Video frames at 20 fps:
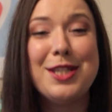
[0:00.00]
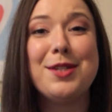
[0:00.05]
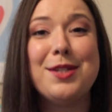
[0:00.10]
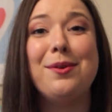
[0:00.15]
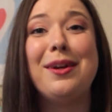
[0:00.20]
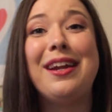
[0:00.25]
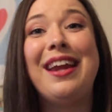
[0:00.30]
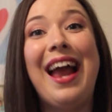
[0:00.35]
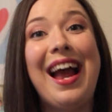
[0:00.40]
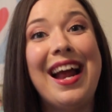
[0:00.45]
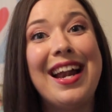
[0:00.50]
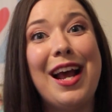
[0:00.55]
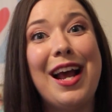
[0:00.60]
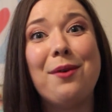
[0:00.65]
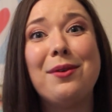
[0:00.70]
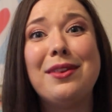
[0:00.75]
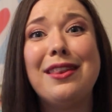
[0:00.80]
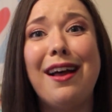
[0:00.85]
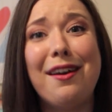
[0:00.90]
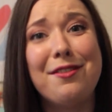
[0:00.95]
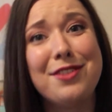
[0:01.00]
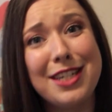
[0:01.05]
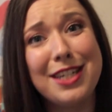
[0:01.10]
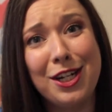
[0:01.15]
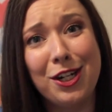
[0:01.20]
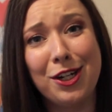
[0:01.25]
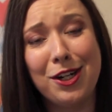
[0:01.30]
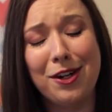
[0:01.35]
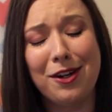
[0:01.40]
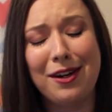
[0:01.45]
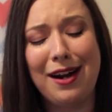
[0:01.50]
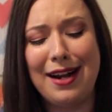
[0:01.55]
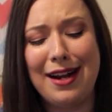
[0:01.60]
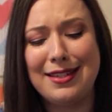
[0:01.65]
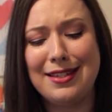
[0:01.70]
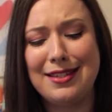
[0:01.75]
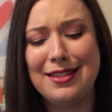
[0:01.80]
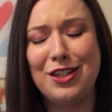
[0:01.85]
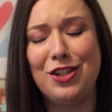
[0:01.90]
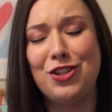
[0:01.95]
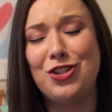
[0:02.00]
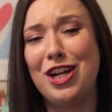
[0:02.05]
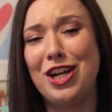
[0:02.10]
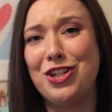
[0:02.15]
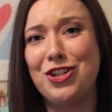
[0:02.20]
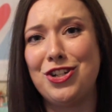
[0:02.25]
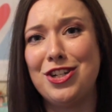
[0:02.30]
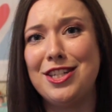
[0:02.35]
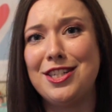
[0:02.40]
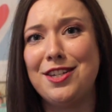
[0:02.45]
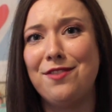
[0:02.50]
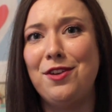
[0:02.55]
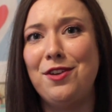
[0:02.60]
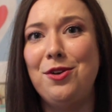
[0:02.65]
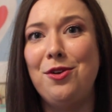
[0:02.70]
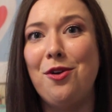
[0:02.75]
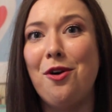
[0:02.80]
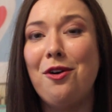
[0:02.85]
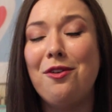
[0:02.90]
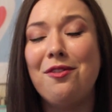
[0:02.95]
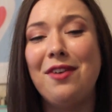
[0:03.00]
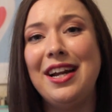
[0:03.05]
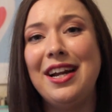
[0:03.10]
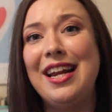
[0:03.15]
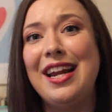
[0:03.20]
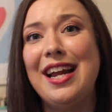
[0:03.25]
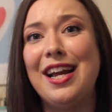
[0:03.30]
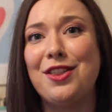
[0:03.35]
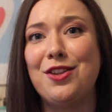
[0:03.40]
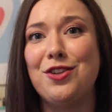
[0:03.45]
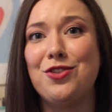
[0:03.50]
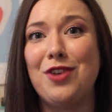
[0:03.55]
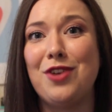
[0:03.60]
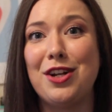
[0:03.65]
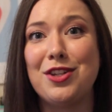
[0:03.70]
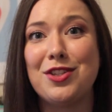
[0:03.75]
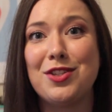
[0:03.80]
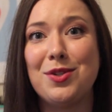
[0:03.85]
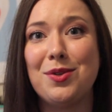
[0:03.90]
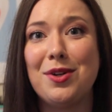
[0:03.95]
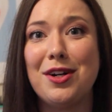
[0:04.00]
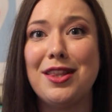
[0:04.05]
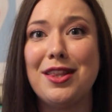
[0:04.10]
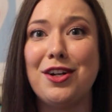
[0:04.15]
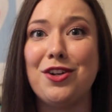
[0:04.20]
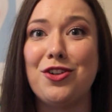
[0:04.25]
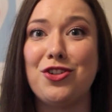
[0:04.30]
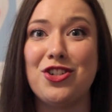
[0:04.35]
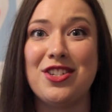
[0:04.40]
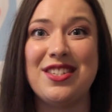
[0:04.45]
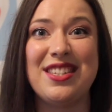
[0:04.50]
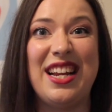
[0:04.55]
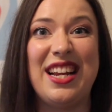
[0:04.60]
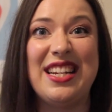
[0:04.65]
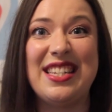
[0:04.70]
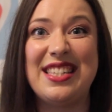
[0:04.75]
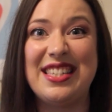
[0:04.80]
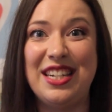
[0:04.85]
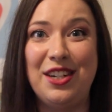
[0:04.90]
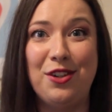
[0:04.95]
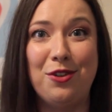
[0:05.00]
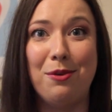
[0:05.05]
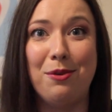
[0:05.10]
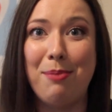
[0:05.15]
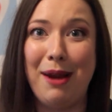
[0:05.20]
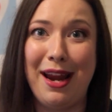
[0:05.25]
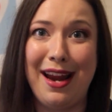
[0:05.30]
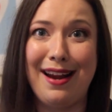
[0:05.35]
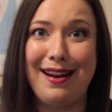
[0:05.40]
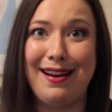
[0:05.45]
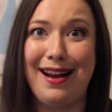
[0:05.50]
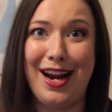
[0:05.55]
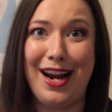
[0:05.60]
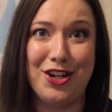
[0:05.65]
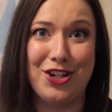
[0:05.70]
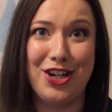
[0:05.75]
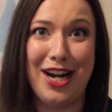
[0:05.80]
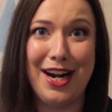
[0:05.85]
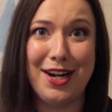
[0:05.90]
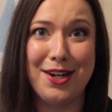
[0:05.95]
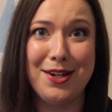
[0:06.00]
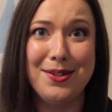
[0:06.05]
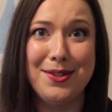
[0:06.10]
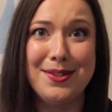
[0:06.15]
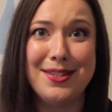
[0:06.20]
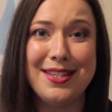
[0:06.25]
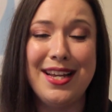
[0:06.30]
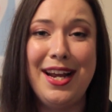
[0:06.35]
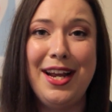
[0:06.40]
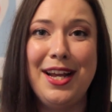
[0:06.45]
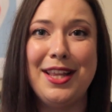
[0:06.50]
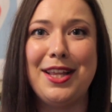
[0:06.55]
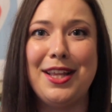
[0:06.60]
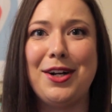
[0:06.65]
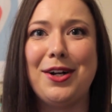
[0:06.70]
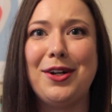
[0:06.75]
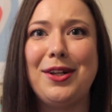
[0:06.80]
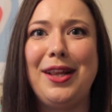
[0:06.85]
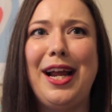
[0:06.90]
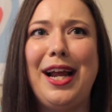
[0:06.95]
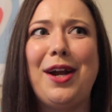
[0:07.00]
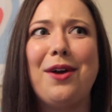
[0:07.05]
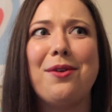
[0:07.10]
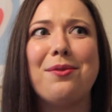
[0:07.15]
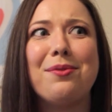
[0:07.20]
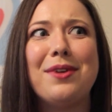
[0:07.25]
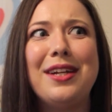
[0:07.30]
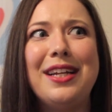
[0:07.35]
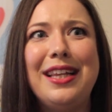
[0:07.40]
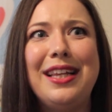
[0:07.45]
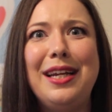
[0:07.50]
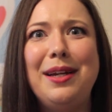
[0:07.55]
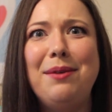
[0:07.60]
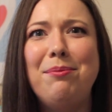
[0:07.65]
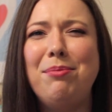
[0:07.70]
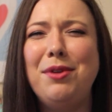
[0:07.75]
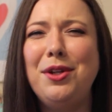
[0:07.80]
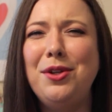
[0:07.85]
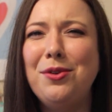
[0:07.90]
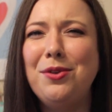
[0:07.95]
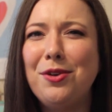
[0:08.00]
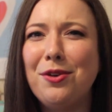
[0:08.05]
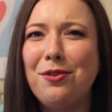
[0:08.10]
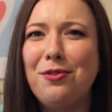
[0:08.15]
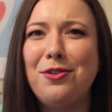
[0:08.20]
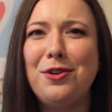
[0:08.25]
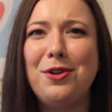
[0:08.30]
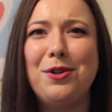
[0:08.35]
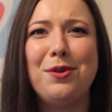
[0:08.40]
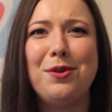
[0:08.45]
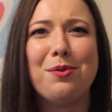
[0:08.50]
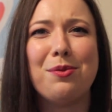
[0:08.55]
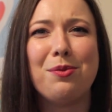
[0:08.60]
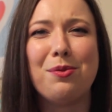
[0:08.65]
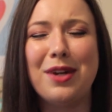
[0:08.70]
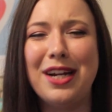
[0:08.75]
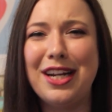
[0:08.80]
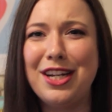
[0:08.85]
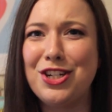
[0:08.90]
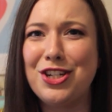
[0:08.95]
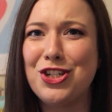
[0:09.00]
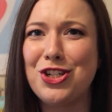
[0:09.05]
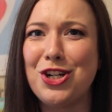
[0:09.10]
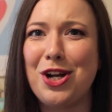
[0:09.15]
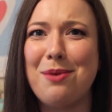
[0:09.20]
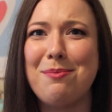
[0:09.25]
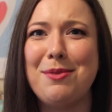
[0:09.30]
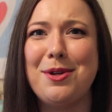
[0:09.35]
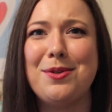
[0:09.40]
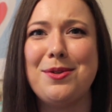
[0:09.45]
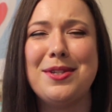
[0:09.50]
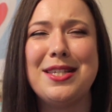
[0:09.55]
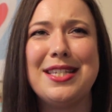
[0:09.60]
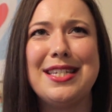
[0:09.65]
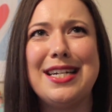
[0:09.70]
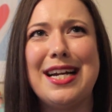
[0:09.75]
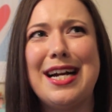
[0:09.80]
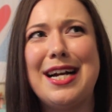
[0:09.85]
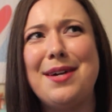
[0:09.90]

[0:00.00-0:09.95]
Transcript: So again, I would love to hear your guys' suggestions if you know of any at the drugstore that are just like single pan eyeshadows that are like a really beautiful, rich, almost